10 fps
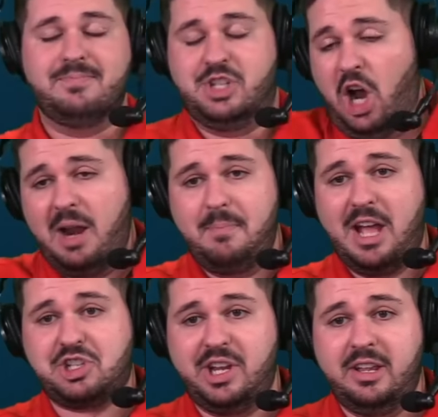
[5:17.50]
John
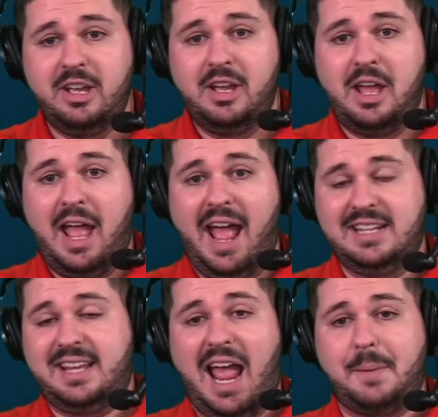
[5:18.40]
Metchie
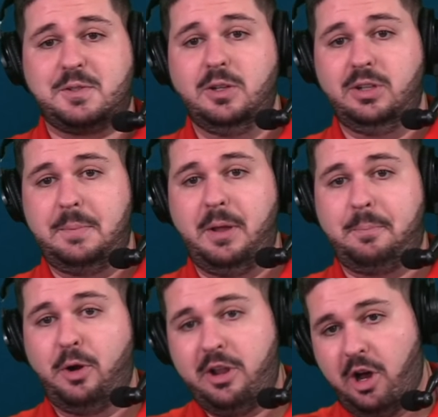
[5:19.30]
has absolutely been
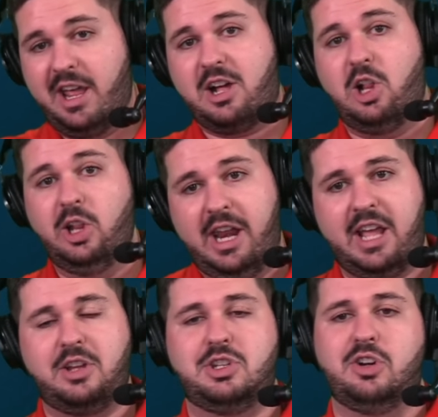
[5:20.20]
putting on a
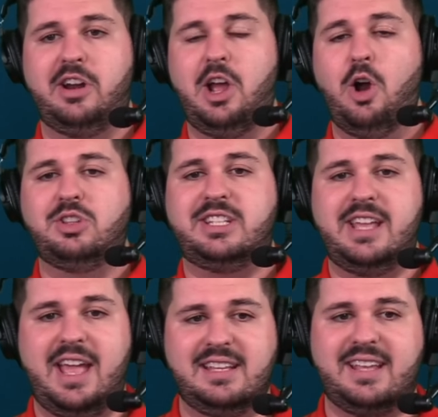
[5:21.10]
clinic during
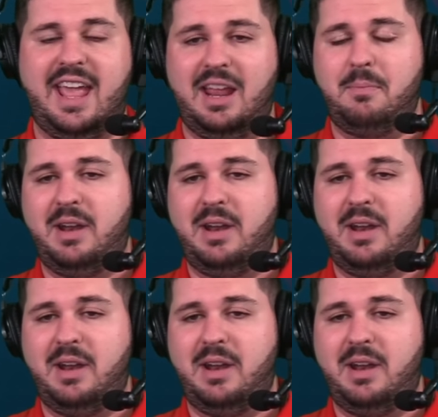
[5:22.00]
OTAs and